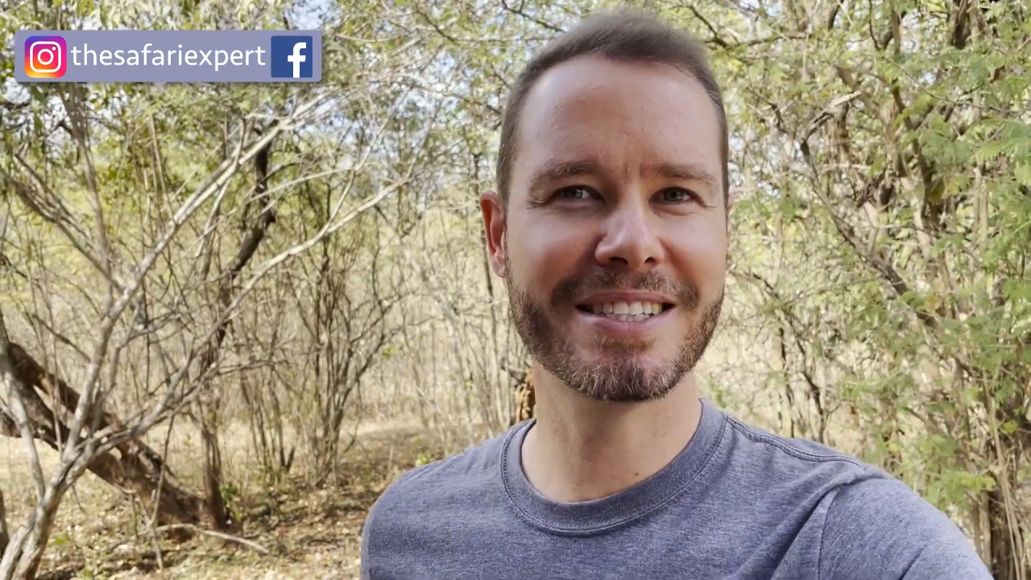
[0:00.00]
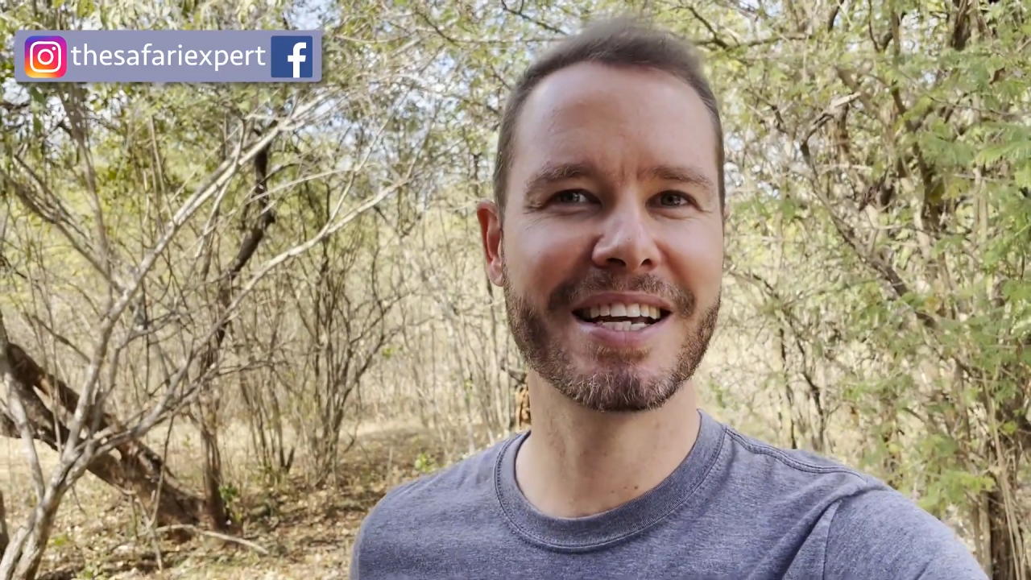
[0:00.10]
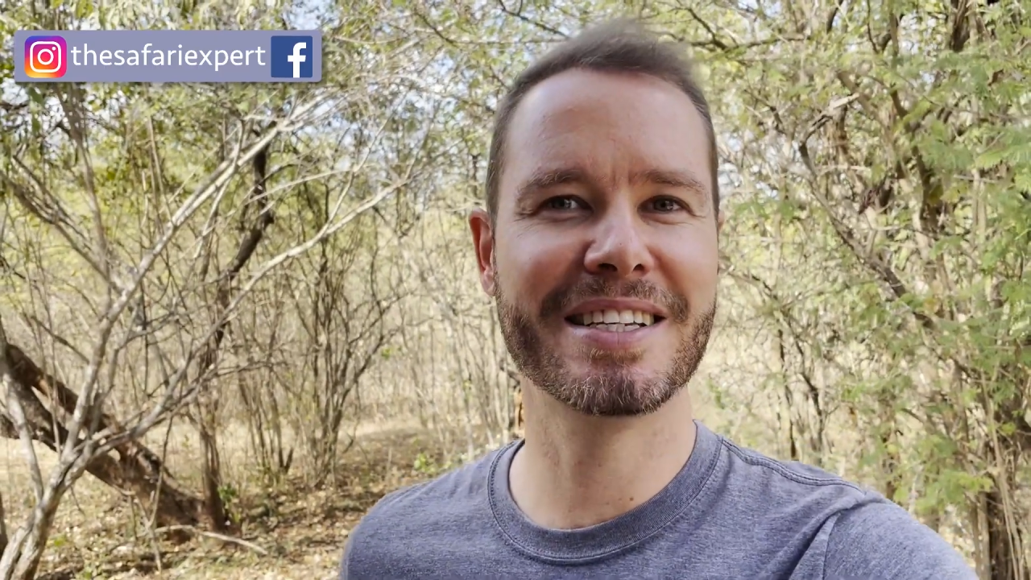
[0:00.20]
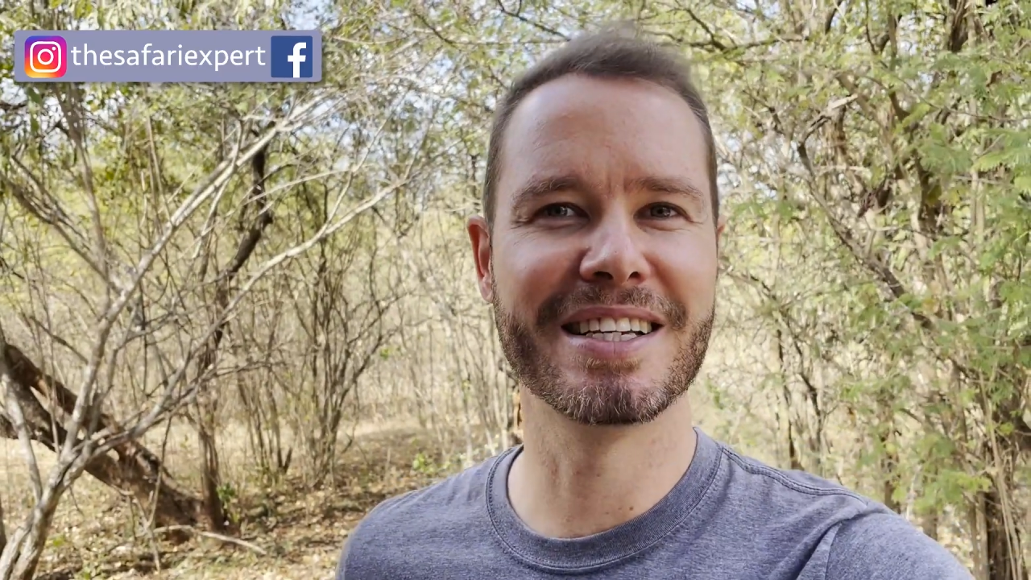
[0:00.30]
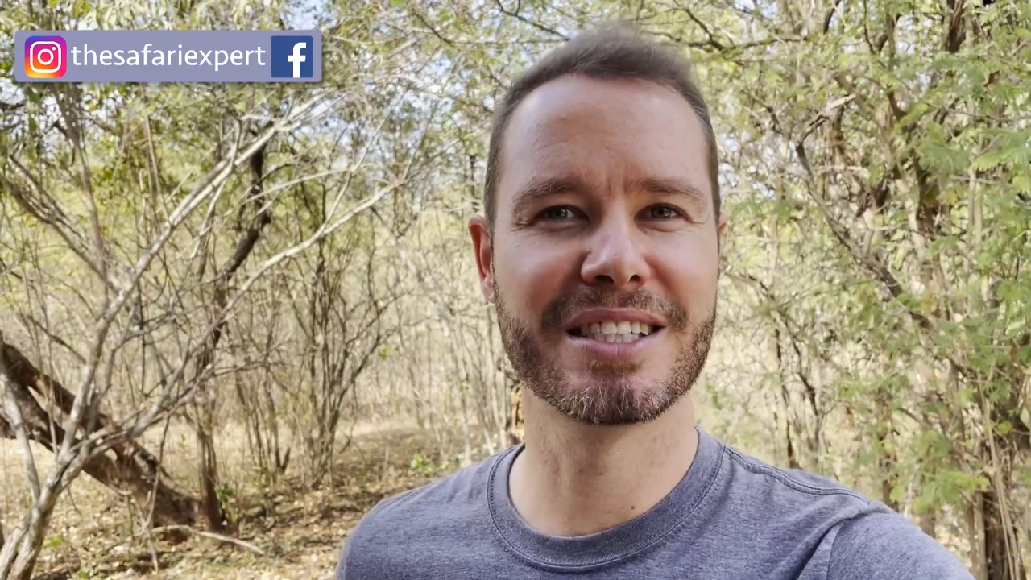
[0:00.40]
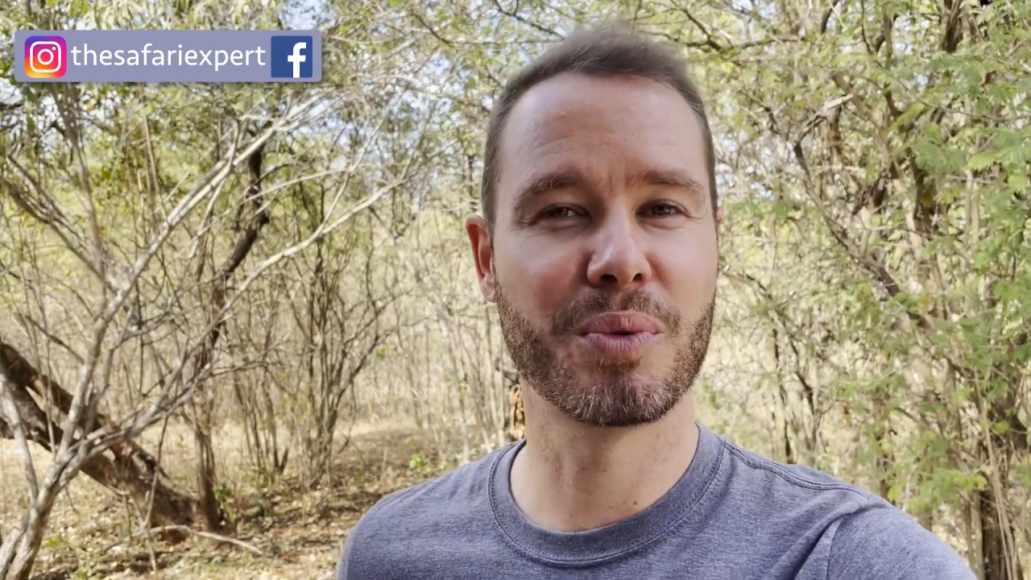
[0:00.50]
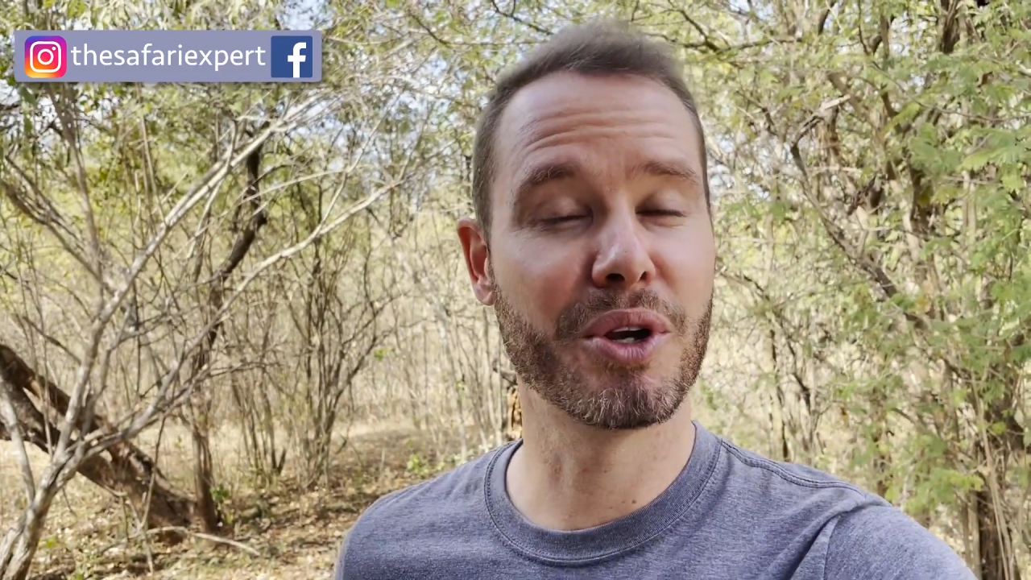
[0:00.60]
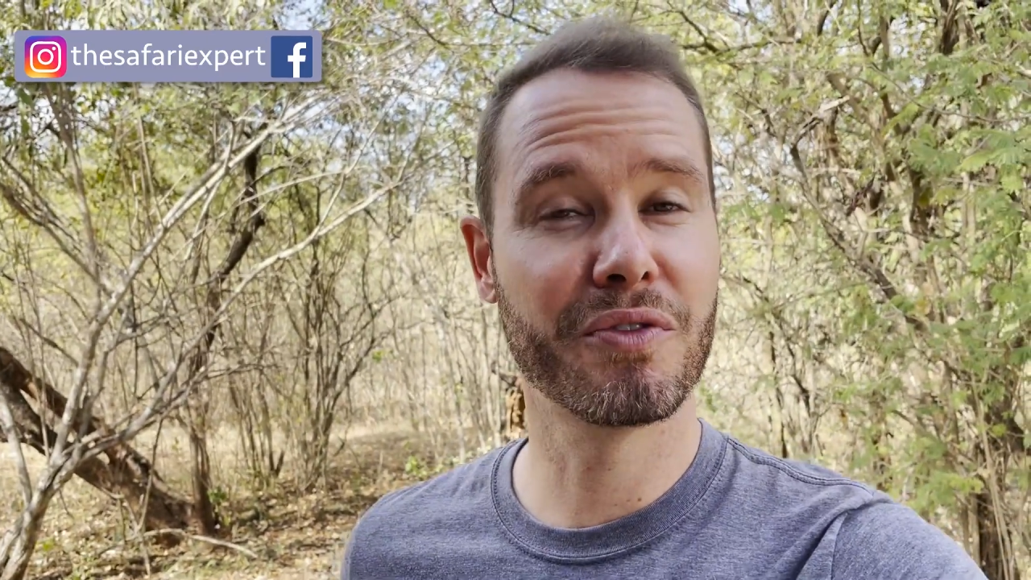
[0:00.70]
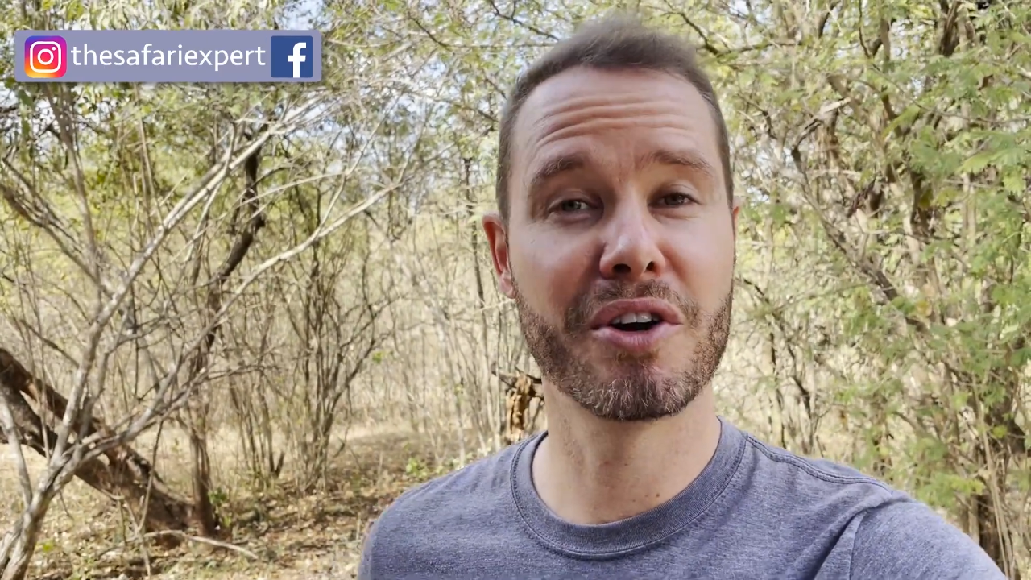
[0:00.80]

settings when you're